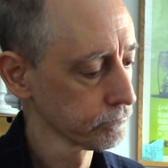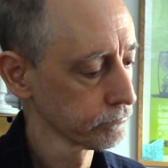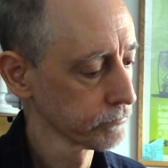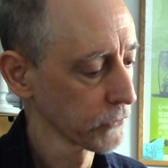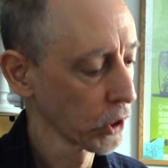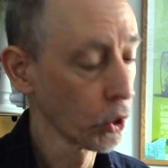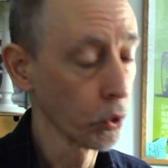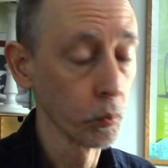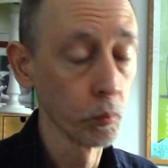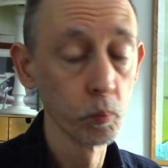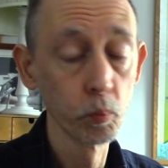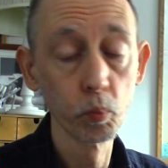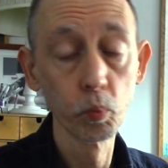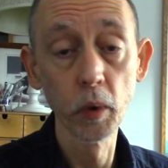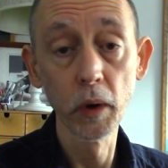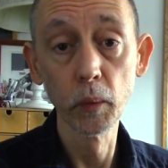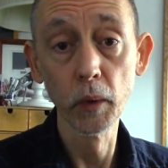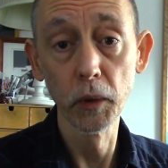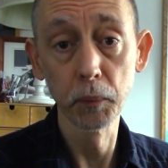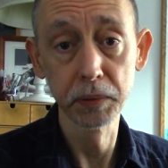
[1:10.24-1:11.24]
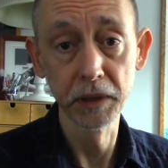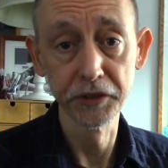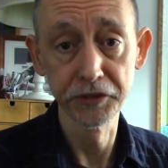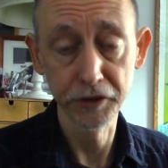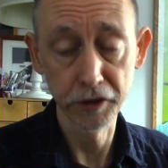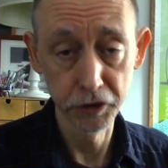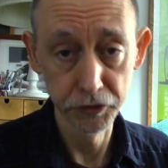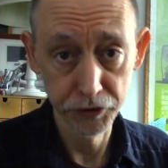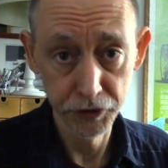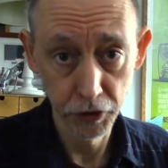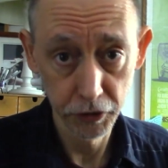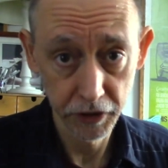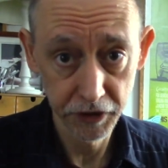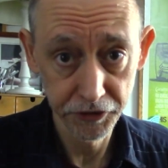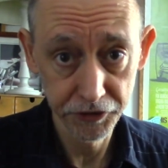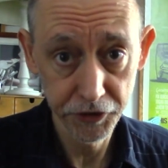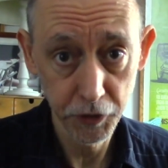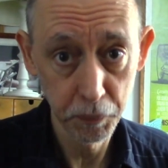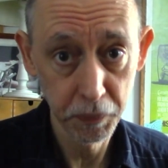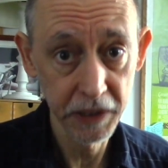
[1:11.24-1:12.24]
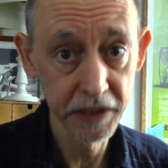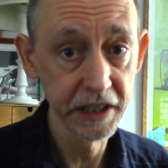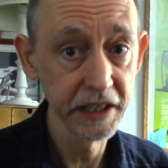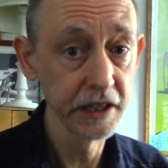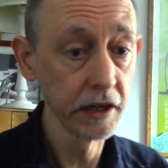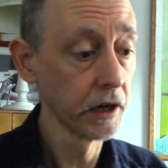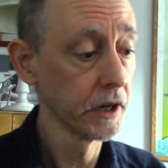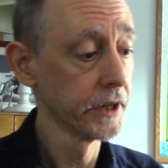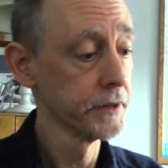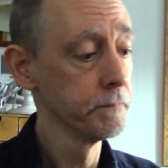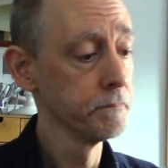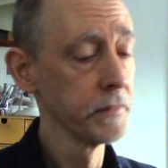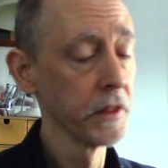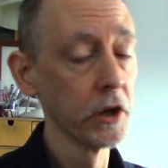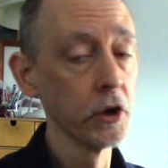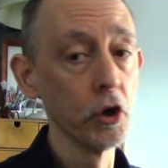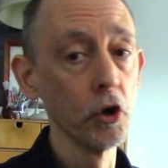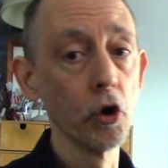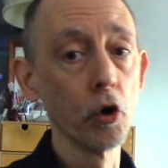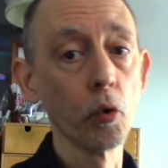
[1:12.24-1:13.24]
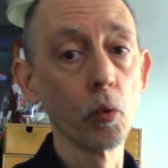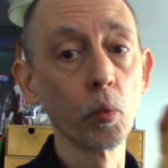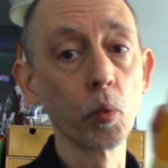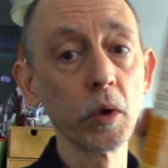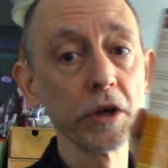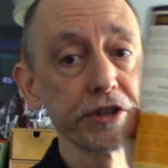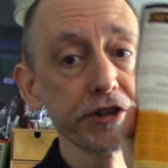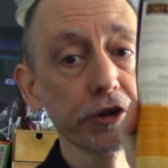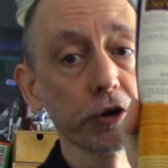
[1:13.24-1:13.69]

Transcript: Oh, we will place clue tokens depending on which